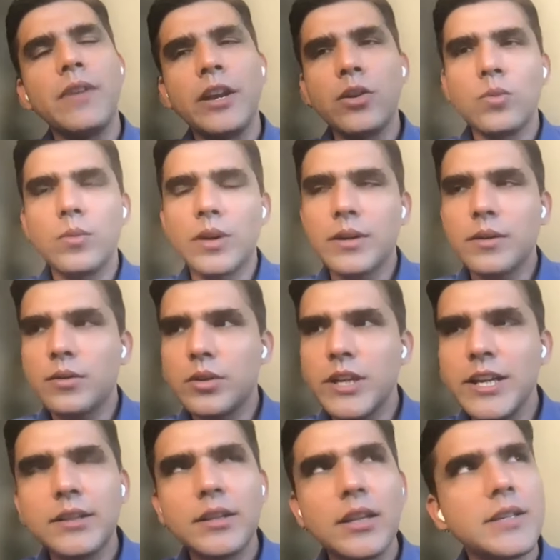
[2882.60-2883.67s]
but when you
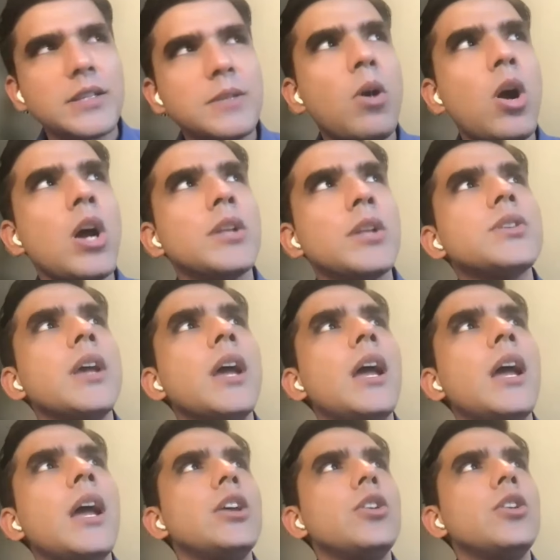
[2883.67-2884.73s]
take the response,
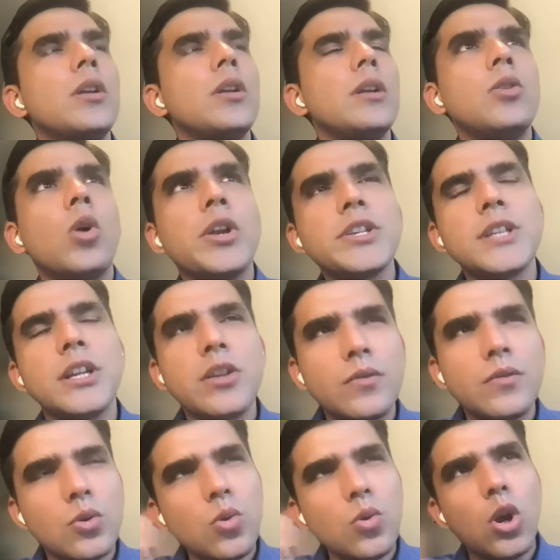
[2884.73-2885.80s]
you'll notice that
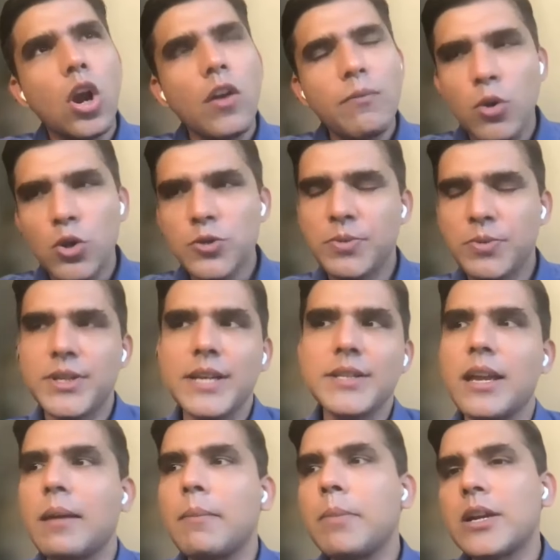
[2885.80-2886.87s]
you have to do a lot of
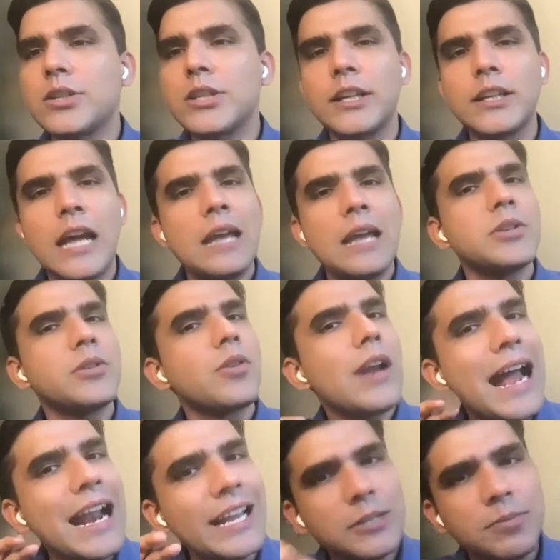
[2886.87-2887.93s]
post-processing because at times it would
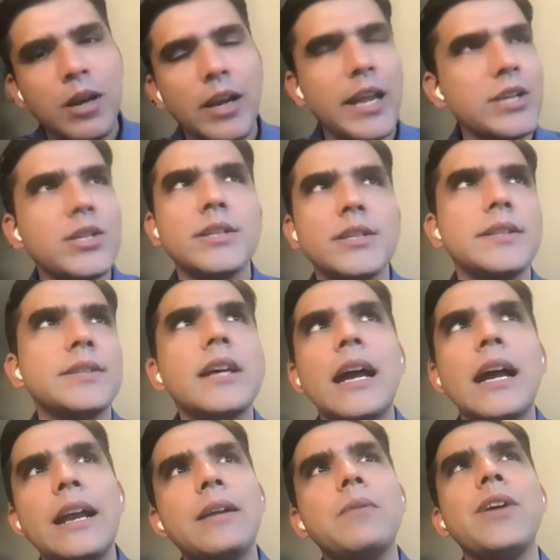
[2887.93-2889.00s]
add explanations
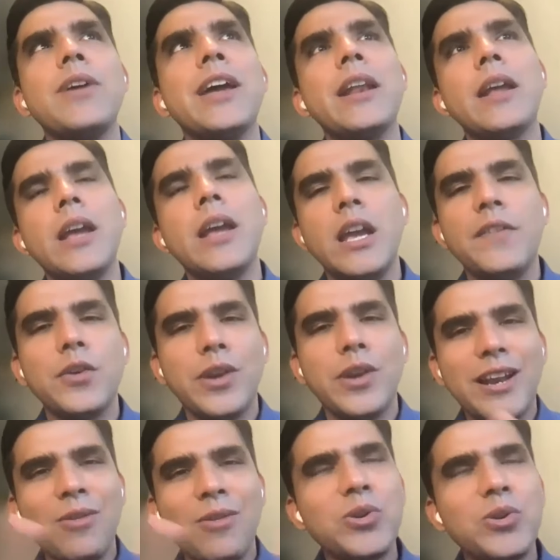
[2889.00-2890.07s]
inside where if you
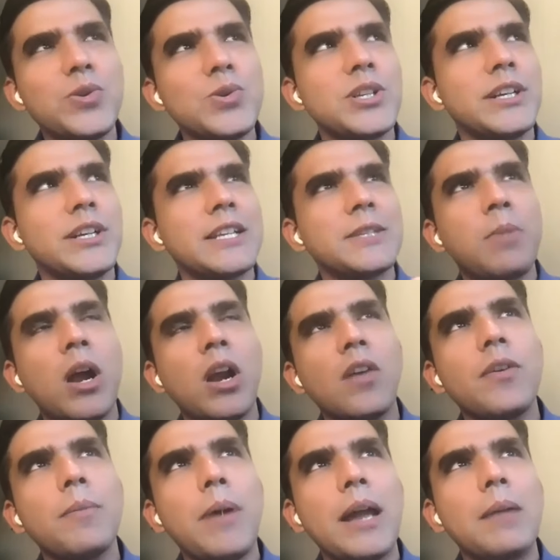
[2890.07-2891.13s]
really want to use it as part
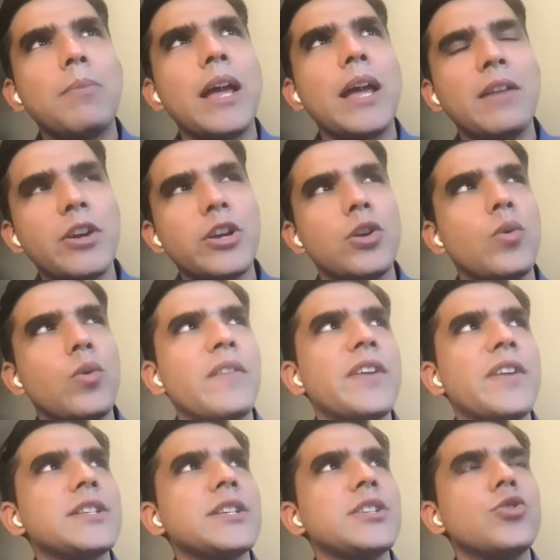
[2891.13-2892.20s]
of a pipeline where you're doing
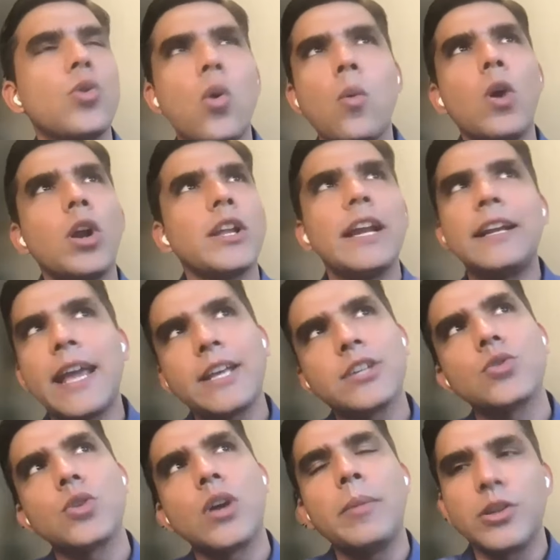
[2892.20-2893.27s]
fixes, you don't want that
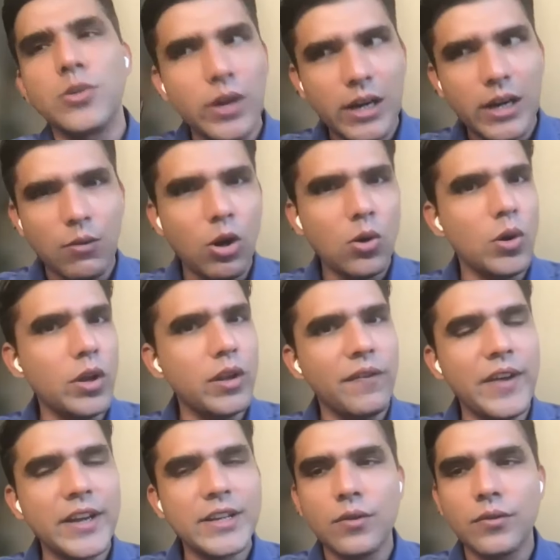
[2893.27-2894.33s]
text to come in. You really want only the
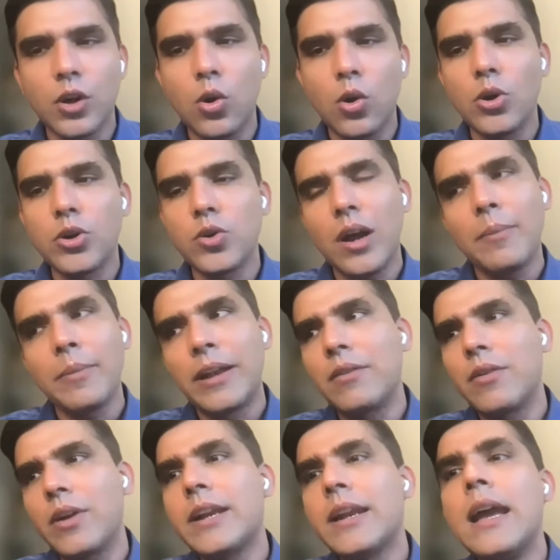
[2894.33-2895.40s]
fix of the code to come in,
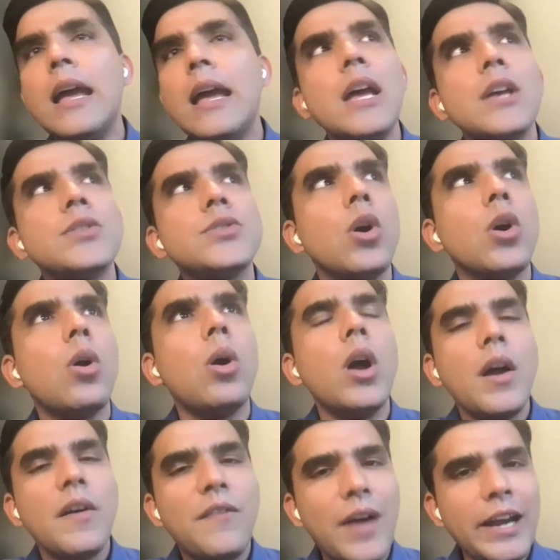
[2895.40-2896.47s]
right? So
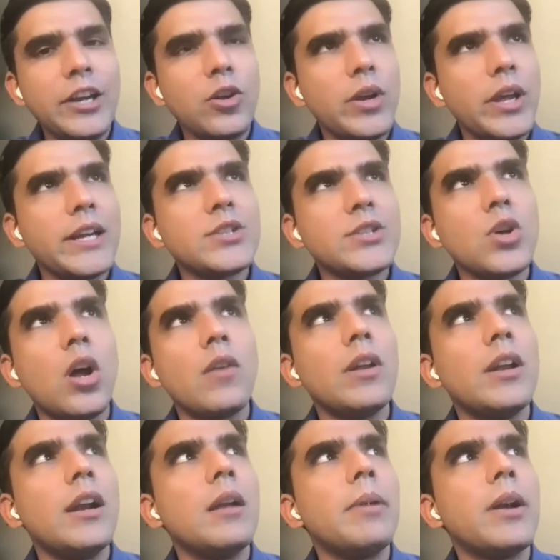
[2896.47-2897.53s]
fine tuning can solve a
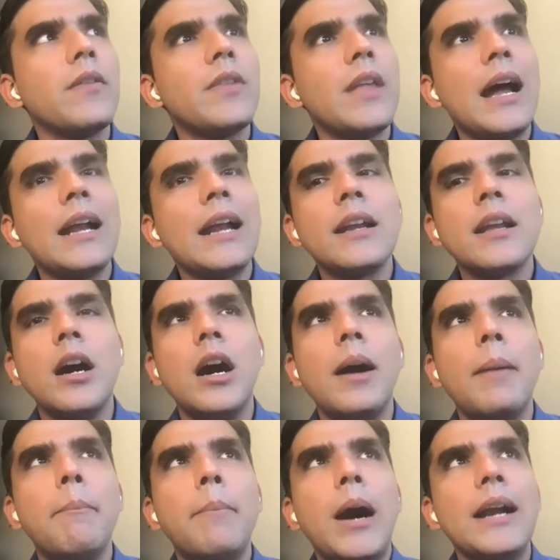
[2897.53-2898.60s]
little bit of that,
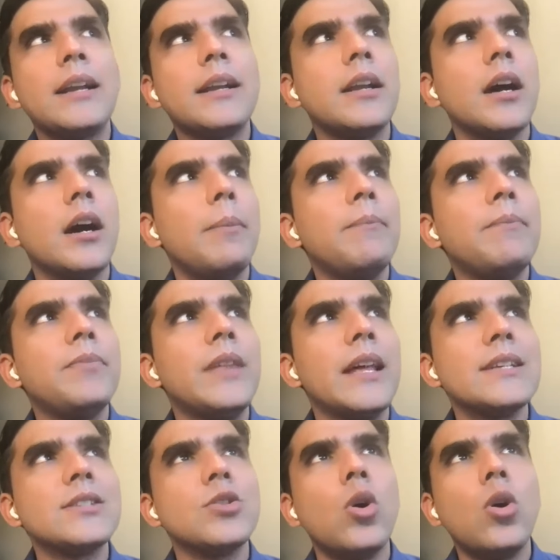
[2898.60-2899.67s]
um, but uh,
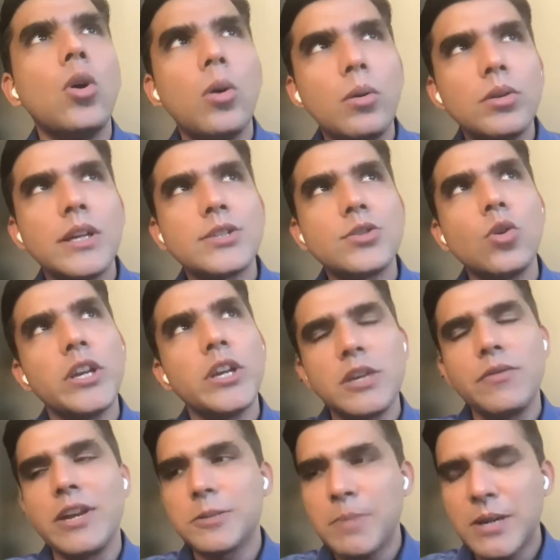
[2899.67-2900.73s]
there is no there's no
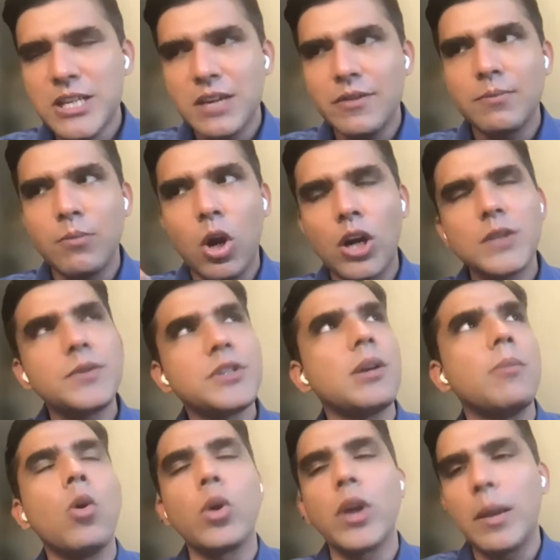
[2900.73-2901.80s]
easy way, especially with models which
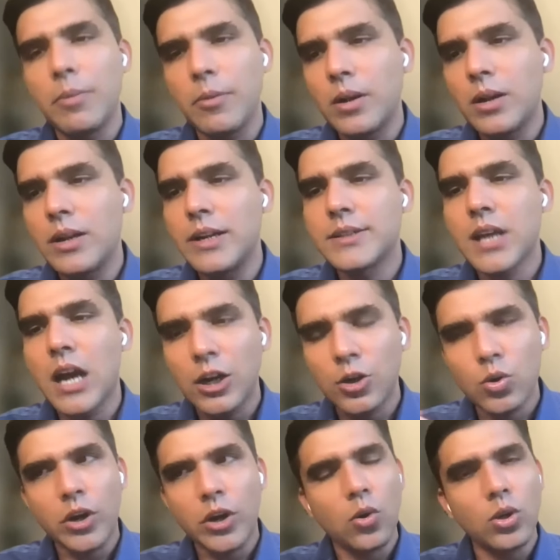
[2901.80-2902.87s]
are more capable. It's hard
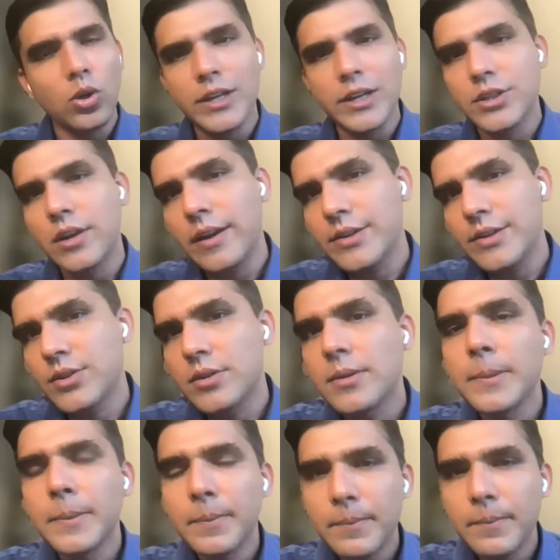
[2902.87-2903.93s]
to control their generation.
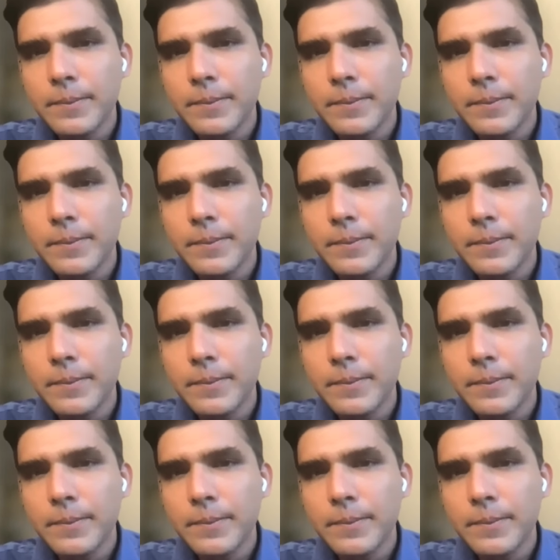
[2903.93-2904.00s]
